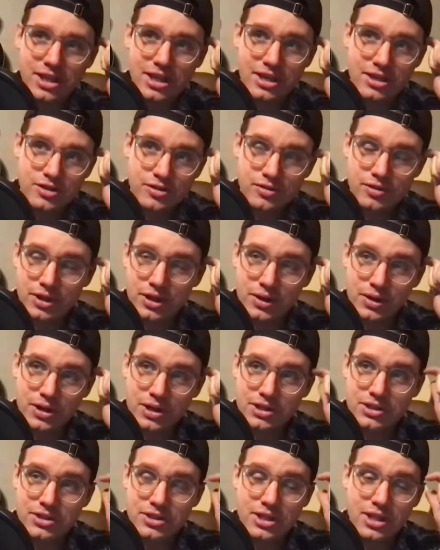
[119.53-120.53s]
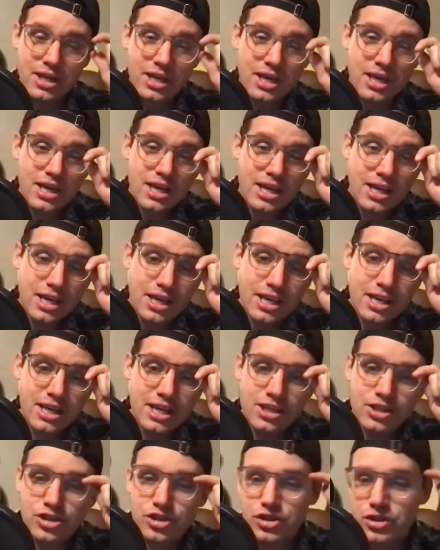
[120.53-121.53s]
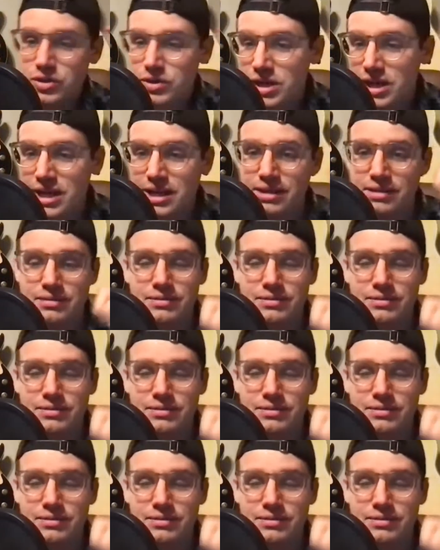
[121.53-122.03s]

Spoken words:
floaters. He can shoot it.